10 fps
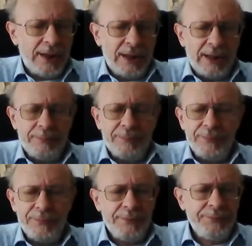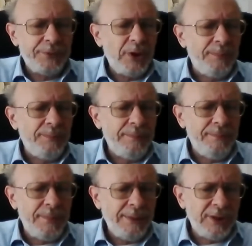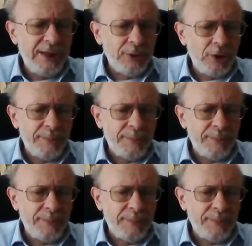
from Mem Gimel